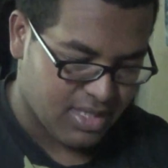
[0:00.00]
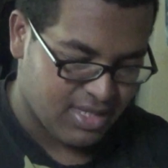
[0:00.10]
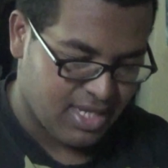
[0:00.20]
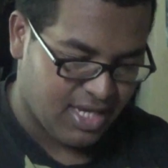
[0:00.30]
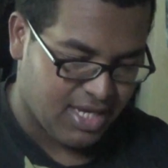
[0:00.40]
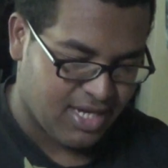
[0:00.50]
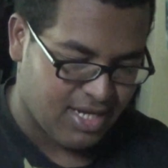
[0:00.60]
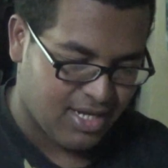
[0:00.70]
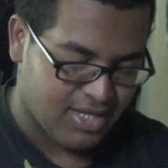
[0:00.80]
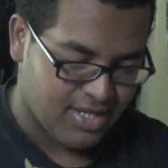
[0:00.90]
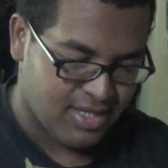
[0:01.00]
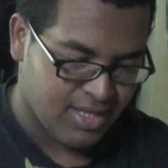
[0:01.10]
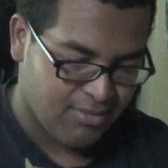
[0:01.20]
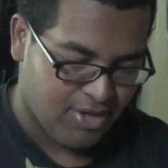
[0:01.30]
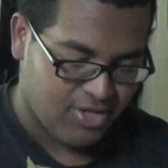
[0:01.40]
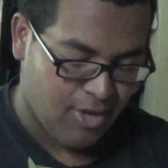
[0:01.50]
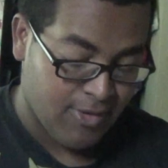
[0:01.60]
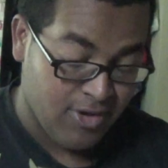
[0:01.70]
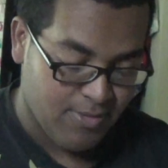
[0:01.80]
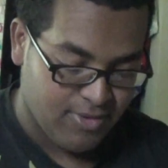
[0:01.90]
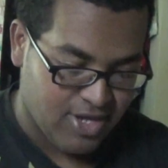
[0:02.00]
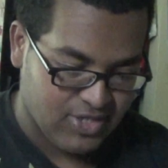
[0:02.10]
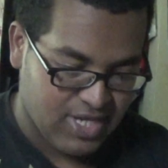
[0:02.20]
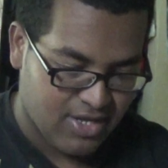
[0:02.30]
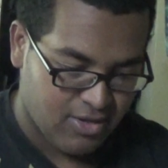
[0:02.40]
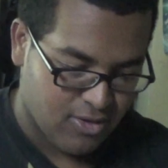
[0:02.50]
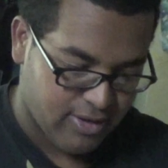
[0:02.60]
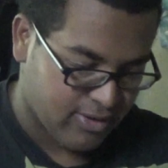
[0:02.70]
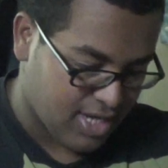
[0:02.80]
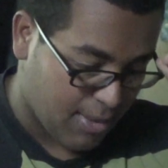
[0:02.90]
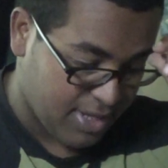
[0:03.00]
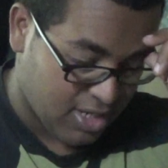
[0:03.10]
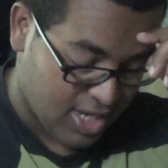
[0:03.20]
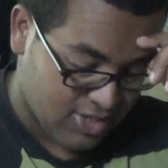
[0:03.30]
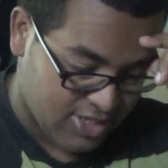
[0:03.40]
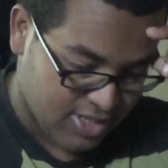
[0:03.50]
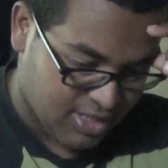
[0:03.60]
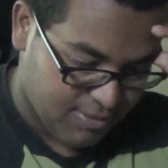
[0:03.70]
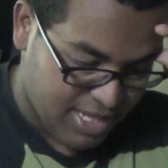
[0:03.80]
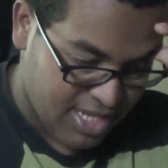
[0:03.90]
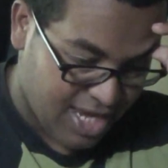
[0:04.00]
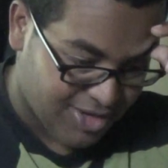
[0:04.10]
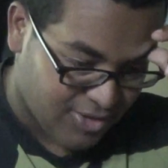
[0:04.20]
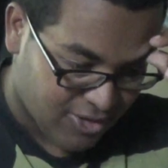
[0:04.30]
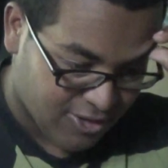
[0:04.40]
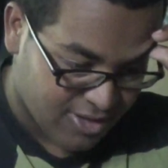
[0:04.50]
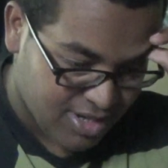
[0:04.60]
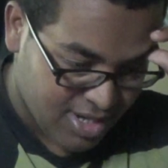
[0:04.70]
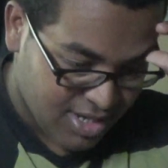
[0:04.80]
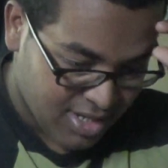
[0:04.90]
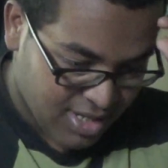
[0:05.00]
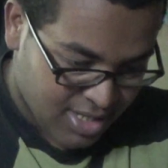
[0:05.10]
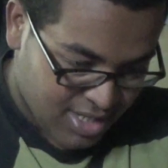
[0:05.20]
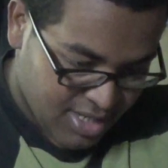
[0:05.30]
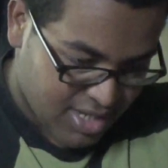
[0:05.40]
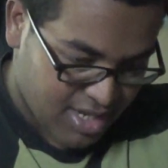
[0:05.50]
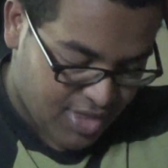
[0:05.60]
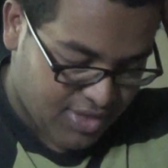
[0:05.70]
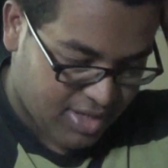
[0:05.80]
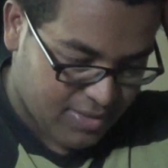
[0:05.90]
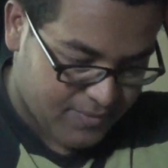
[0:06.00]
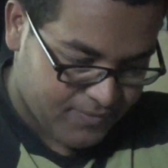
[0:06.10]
And Bartolomeo yells out, no, Gambia yells out, "Completely ignored." And I think